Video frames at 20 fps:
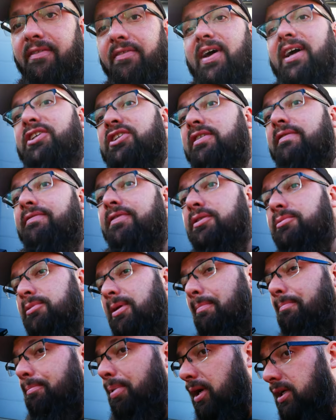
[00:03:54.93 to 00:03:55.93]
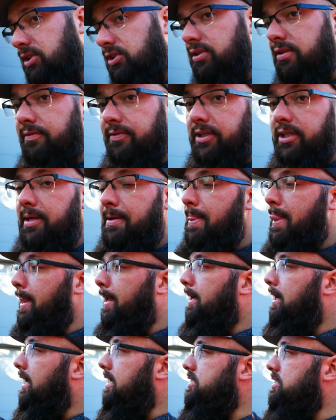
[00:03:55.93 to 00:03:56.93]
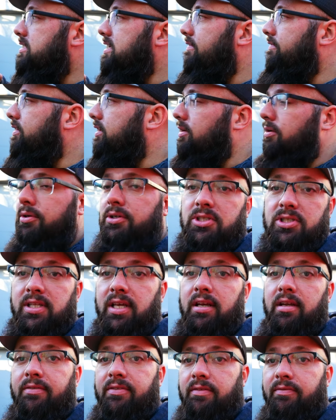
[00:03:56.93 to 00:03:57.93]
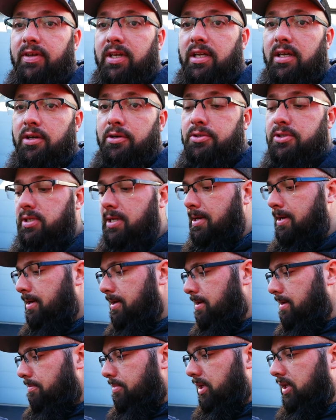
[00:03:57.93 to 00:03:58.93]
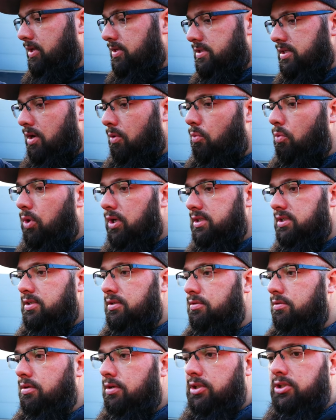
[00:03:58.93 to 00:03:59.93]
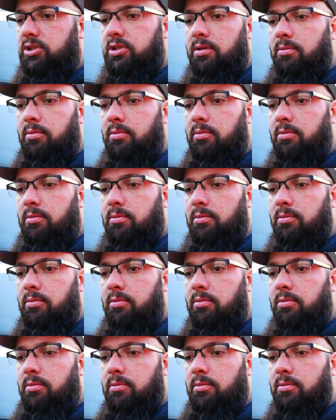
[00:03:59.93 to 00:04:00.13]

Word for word: I've actually filmed a bunch of it. I just haven't launched any of the videos because I want to launch